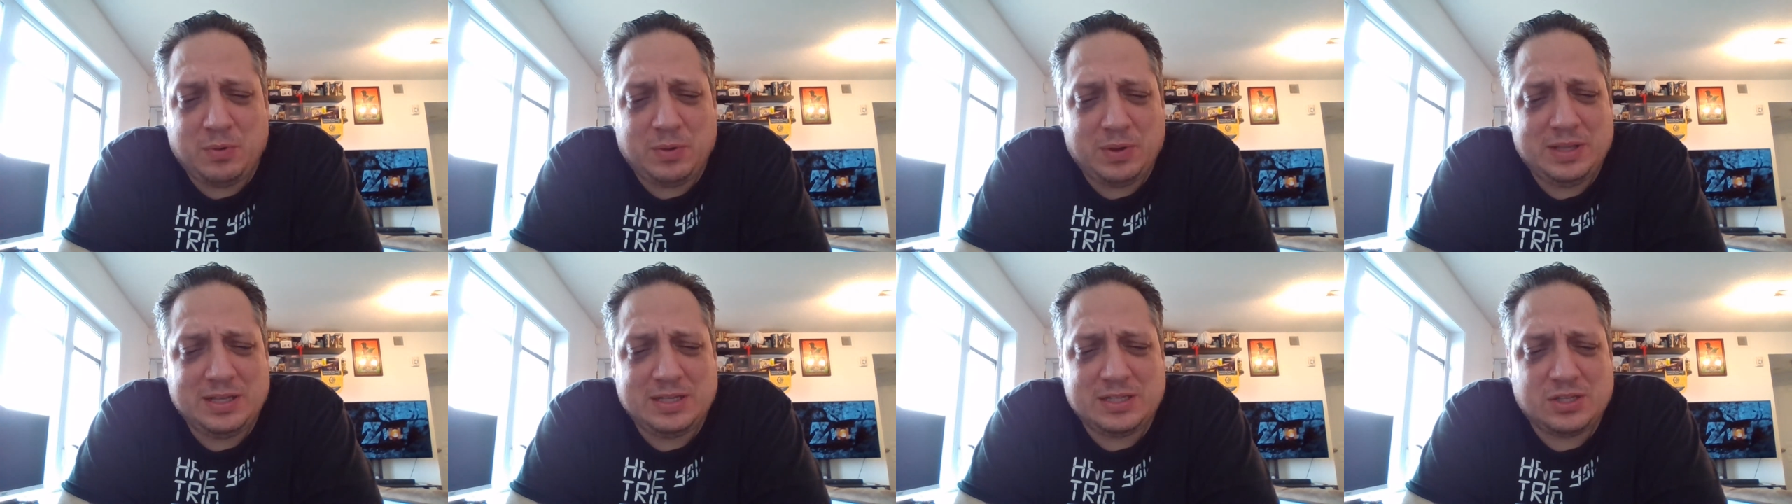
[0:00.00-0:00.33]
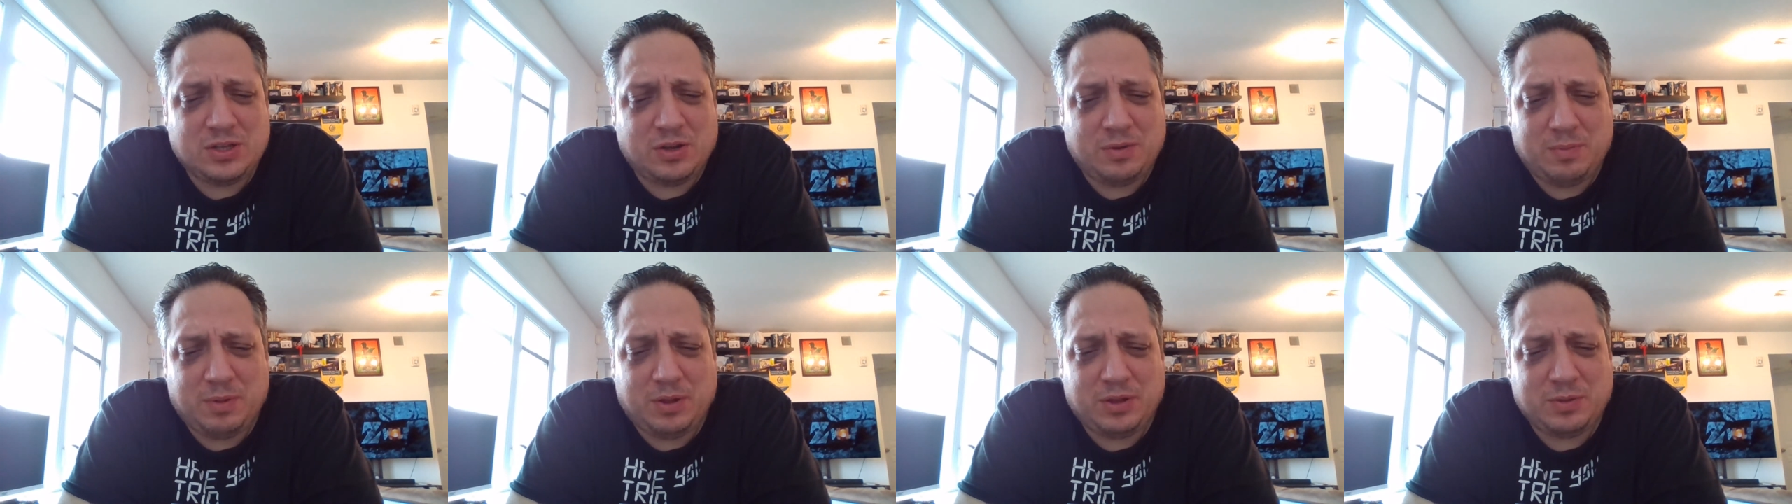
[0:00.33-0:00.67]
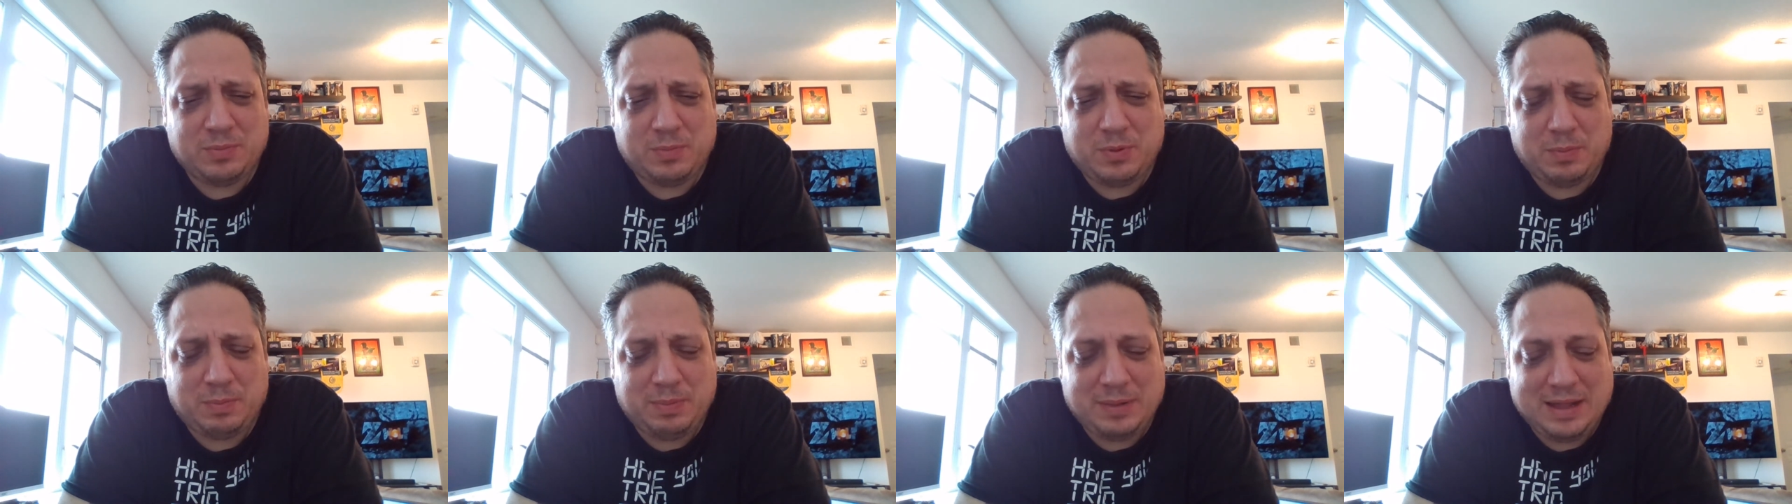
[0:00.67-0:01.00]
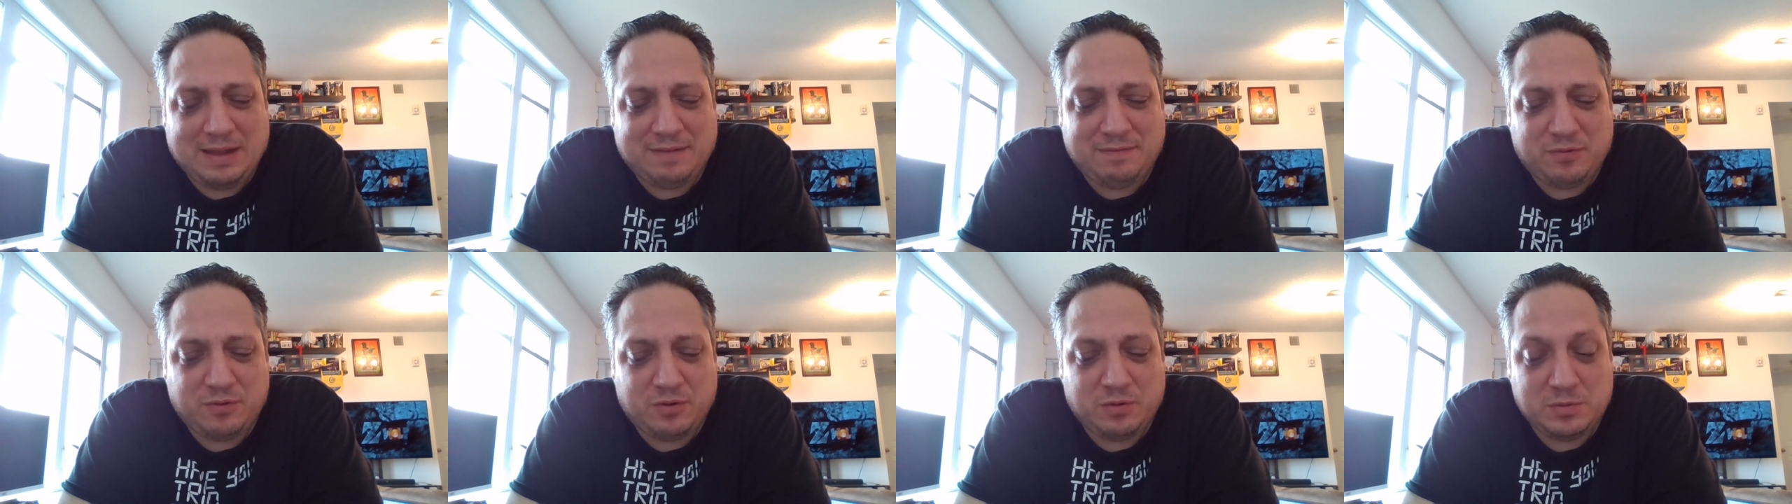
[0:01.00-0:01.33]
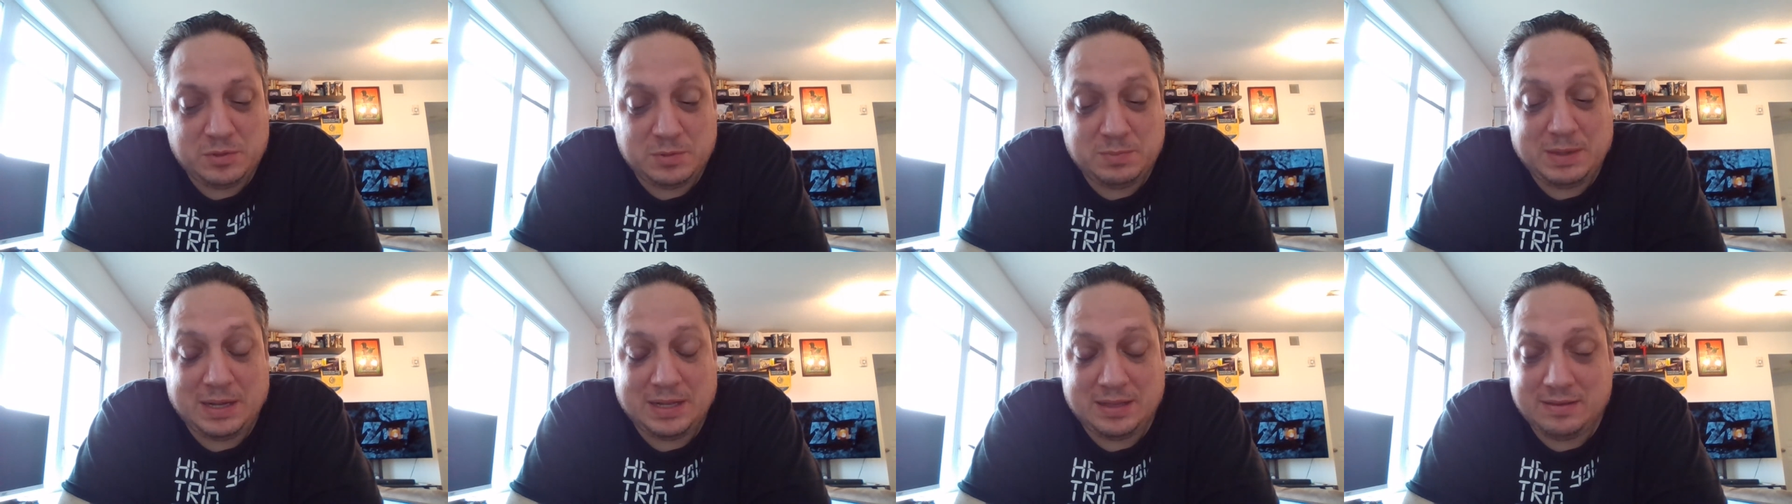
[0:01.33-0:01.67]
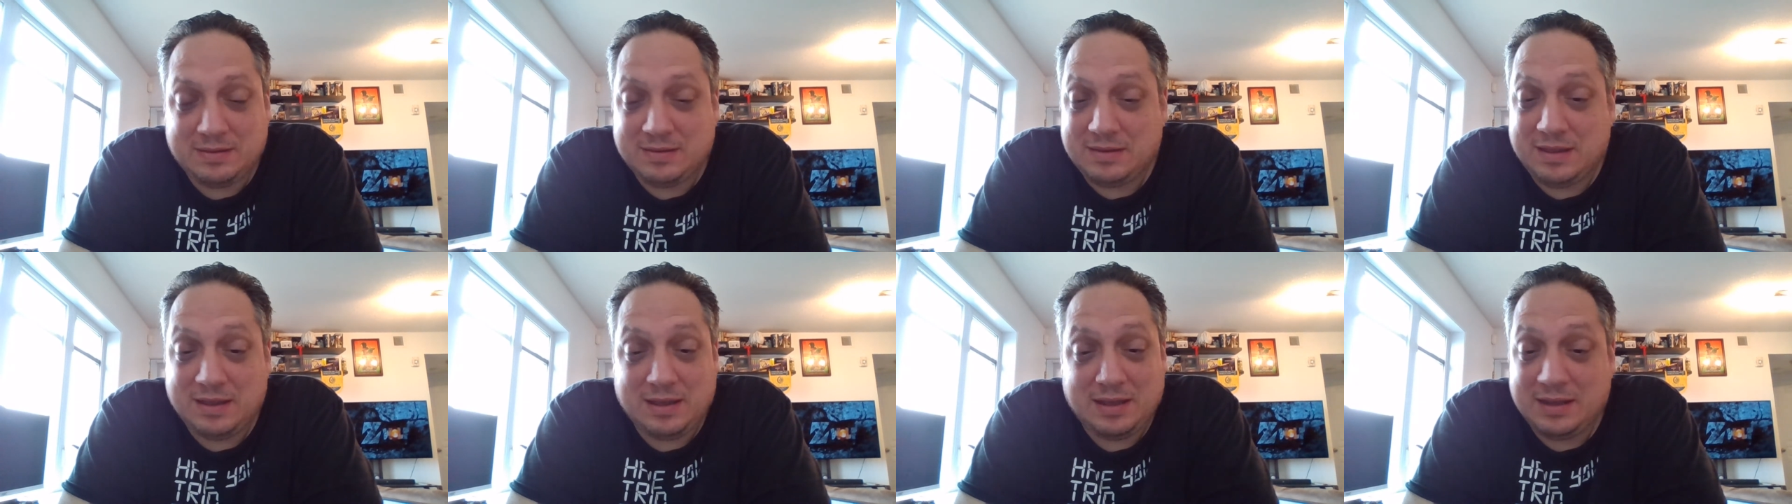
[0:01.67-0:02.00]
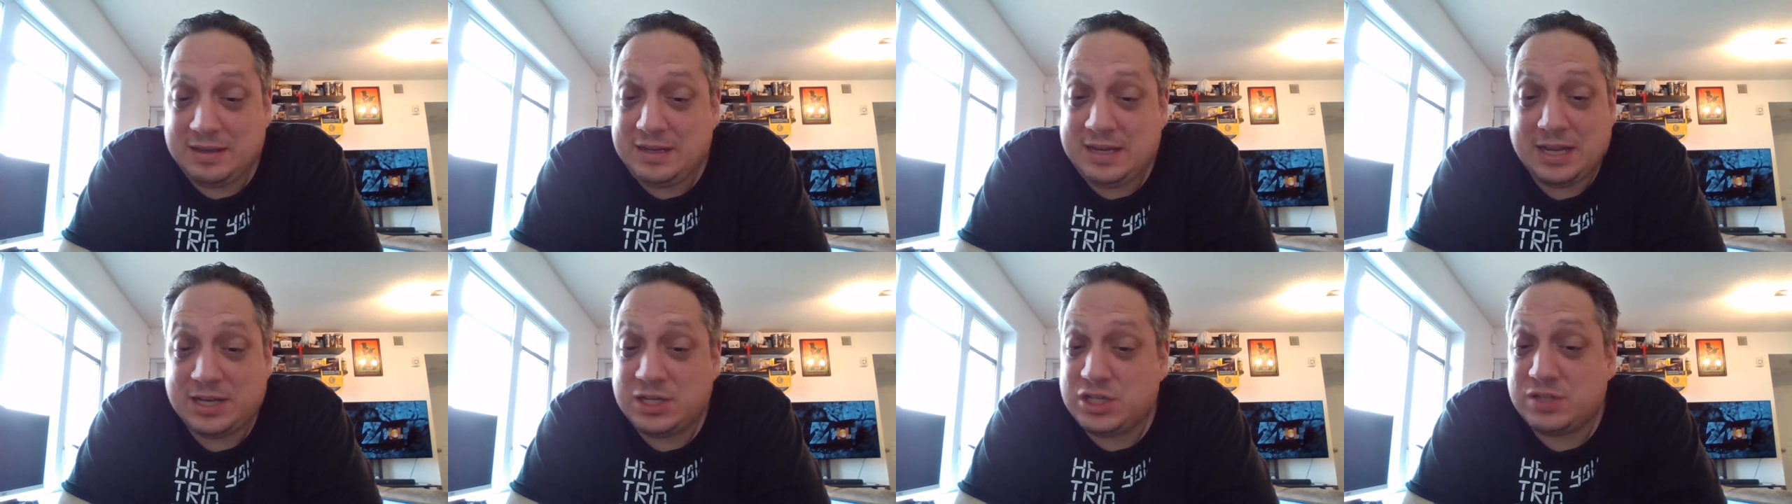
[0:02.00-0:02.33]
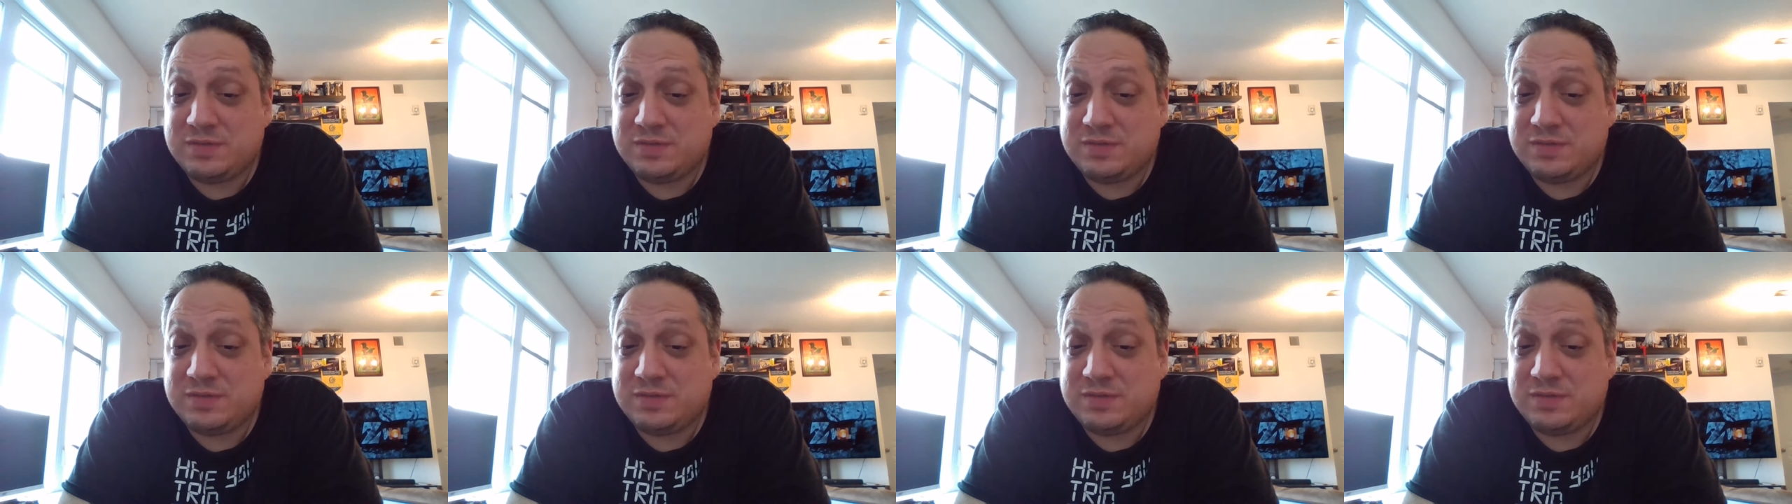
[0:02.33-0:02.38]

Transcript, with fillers: released on multiple platforms, but uh, yeah,